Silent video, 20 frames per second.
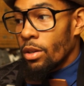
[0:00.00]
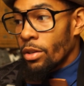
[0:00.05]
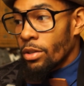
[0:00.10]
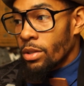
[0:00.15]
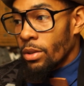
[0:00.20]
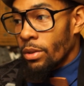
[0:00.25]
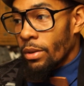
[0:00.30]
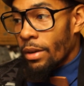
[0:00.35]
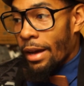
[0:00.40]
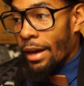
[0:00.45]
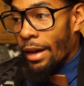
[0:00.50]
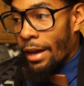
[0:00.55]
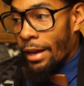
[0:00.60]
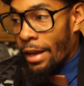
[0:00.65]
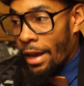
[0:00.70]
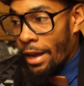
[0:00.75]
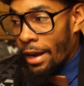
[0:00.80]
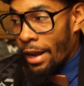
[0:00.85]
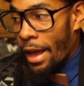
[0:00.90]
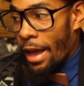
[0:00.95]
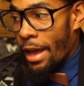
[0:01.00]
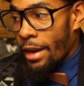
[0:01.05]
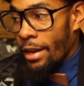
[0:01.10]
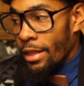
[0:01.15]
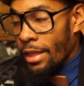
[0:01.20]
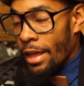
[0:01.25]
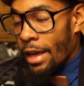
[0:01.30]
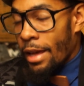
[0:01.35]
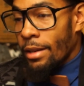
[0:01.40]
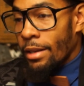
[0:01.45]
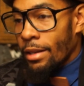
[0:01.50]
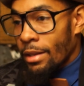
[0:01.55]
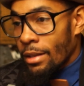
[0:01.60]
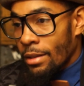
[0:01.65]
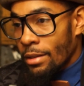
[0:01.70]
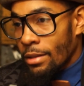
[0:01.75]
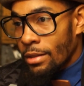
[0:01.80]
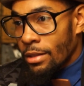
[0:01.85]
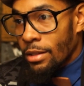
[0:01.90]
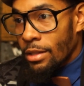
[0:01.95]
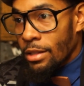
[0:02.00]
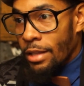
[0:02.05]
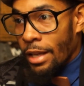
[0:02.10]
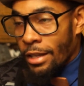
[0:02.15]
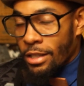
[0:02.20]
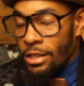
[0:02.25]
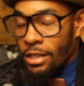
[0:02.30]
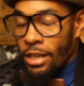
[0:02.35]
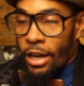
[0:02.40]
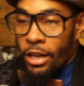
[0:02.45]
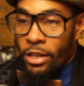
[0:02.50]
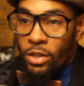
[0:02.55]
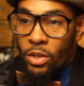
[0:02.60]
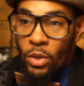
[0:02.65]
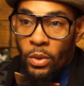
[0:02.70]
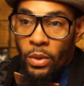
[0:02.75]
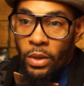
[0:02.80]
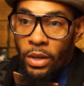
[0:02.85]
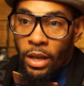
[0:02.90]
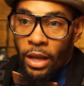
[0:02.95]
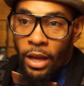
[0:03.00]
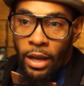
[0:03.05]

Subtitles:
so I kind of added that side to it,